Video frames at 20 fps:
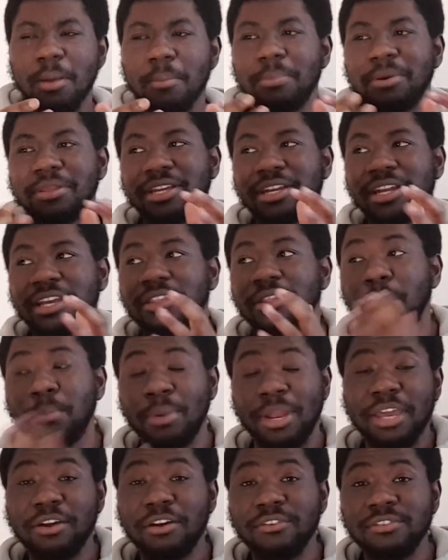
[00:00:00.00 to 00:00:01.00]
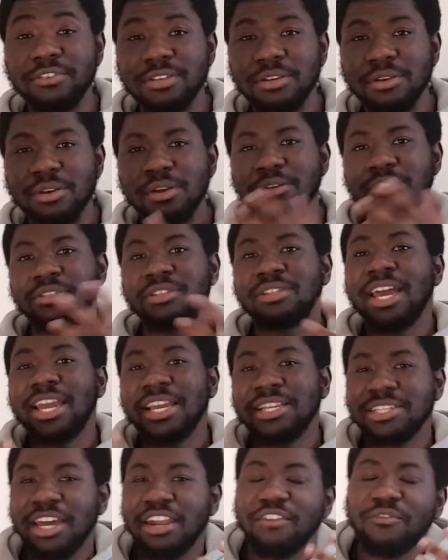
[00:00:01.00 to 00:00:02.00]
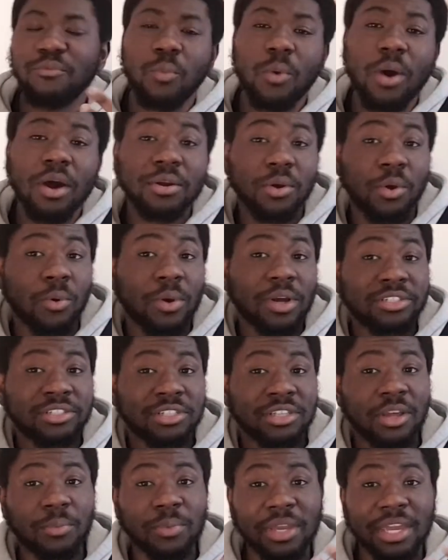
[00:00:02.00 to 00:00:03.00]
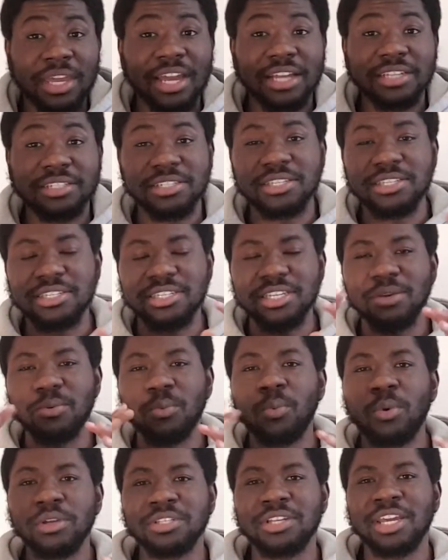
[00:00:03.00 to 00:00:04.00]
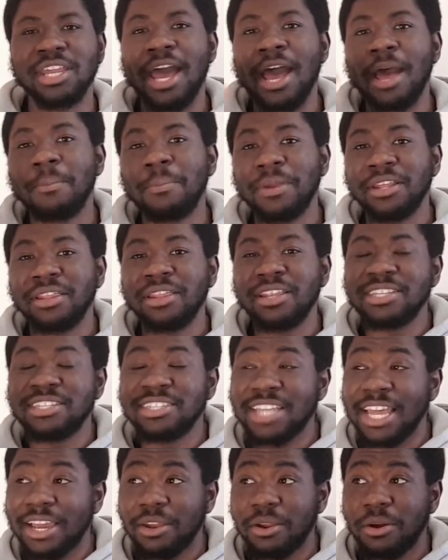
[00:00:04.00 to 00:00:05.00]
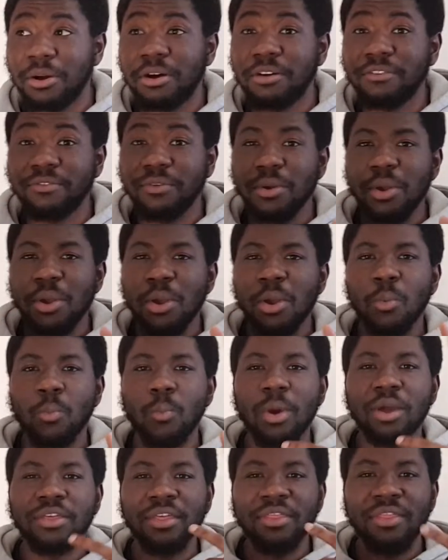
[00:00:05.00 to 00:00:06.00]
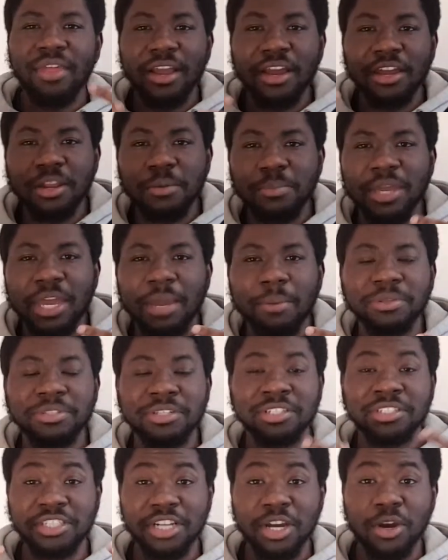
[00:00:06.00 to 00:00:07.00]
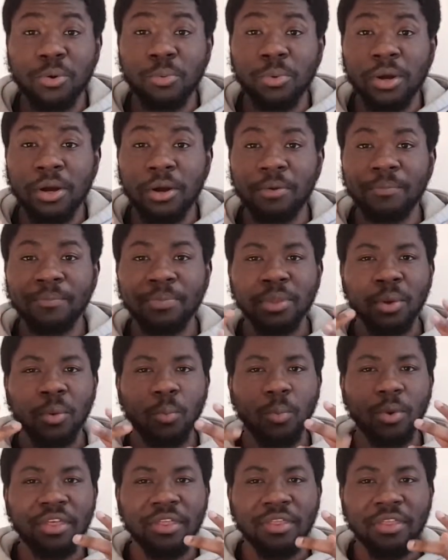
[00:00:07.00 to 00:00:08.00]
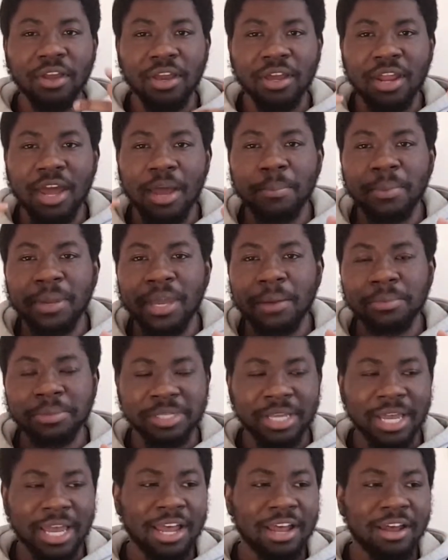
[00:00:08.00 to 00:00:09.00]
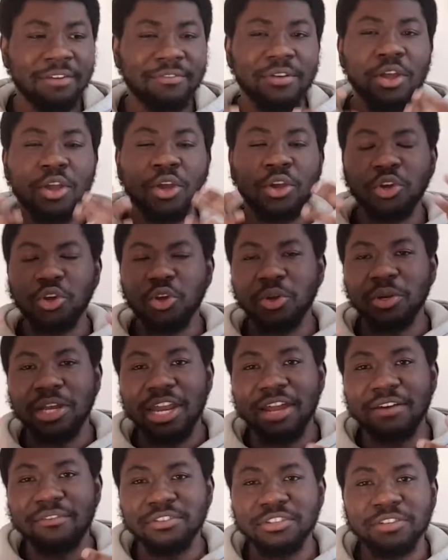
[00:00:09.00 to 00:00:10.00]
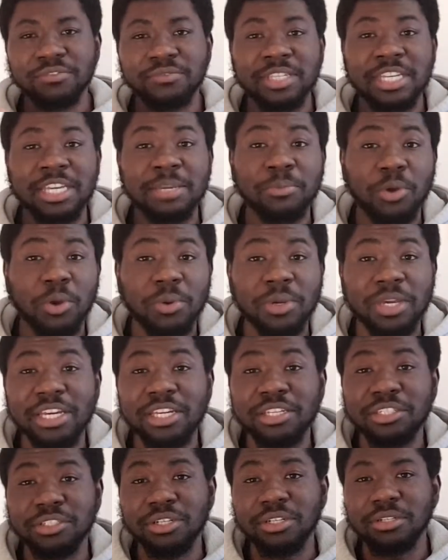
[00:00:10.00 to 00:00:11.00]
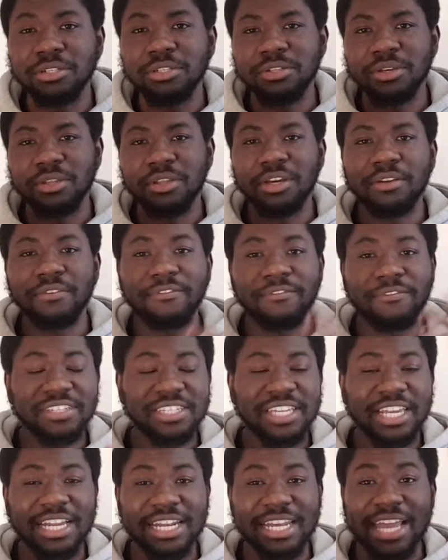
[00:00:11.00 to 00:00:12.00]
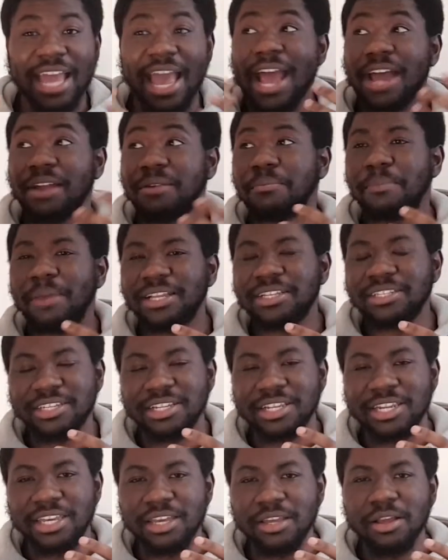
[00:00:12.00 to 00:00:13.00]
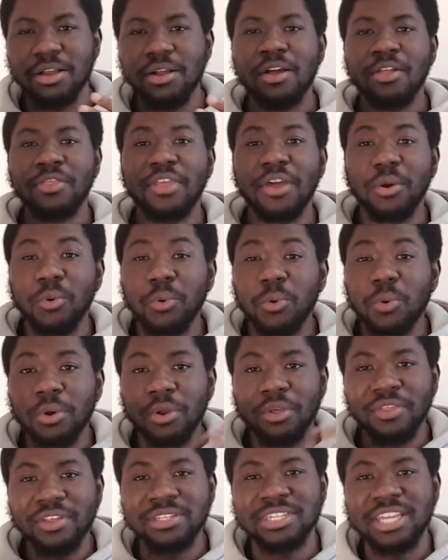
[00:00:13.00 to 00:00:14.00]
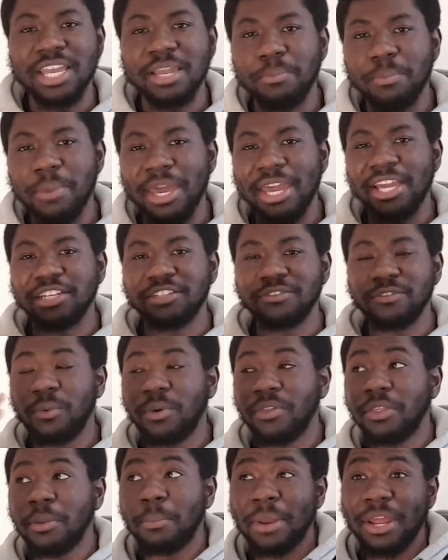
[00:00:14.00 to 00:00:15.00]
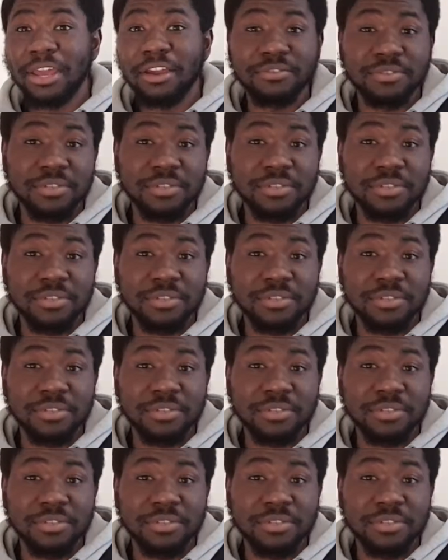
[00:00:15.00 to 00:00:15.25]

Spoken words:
but then in the playoffs. So that is kind of one question that we can actually see what's going to happen in this second half, whether they're going to be able to gel well, whether they're going to be able to have good levels of team cohesion, so then physically and mentally they're all on the same page for when the playoff